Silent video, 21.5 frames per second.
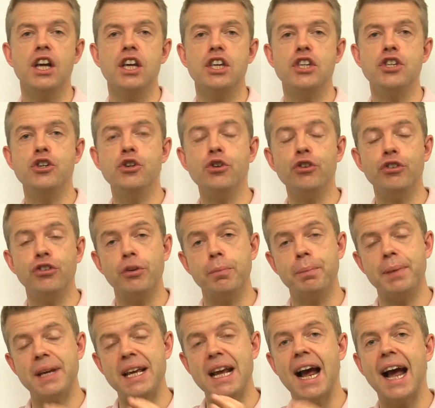You
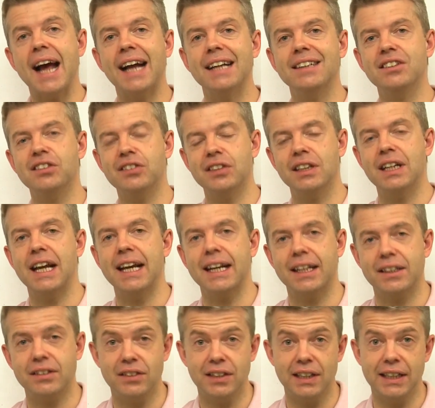should be hand
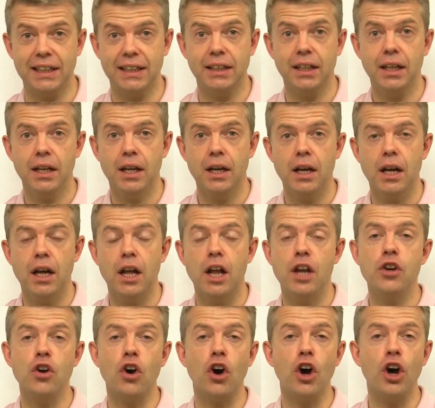selecting
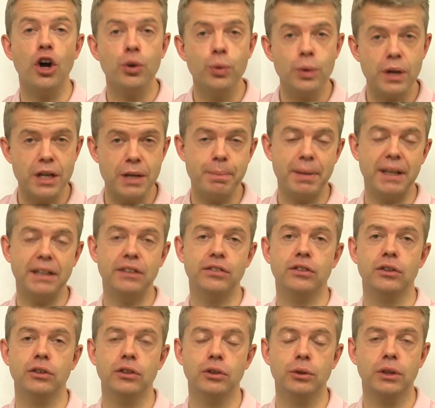not only
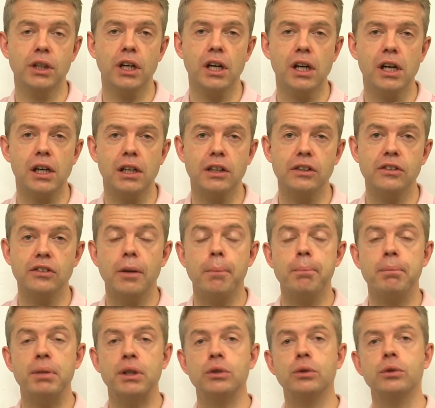based on your cards,
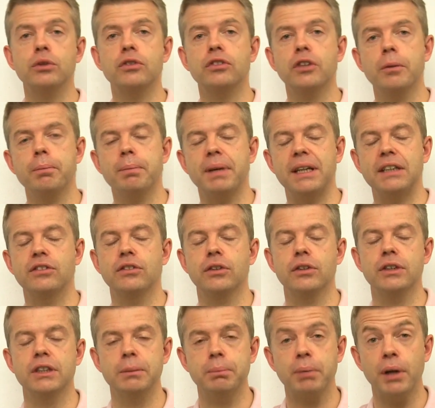but also based
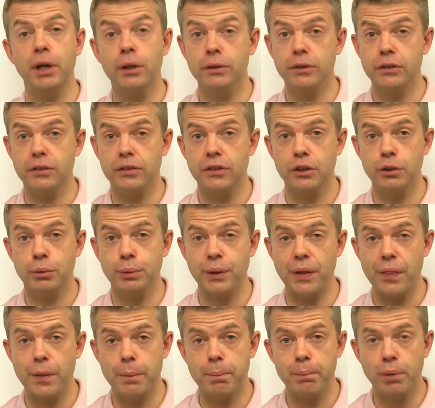on the opponents that are
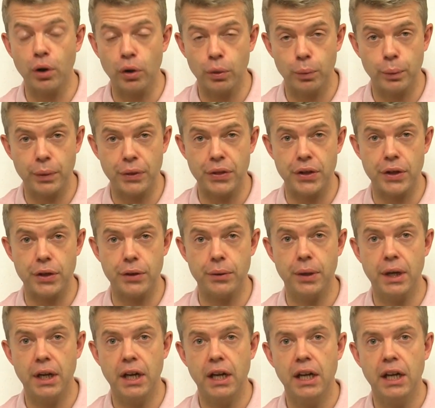in the pot with you.